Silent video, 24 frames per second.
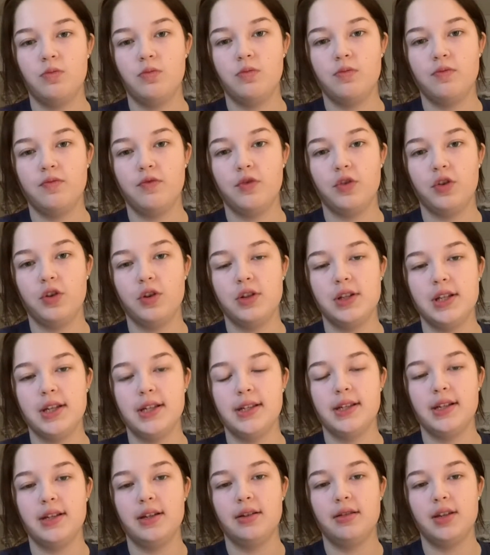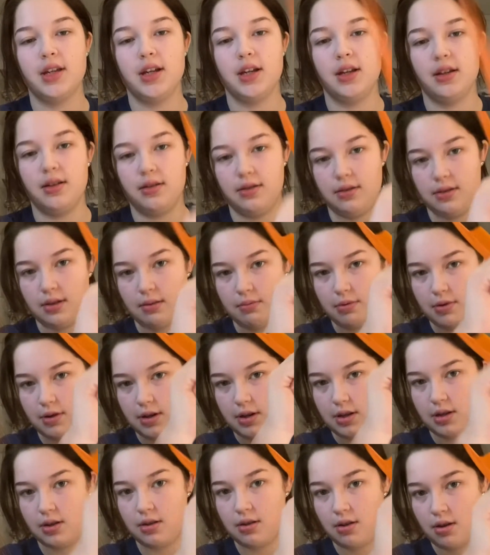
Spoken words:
for teasing and separating.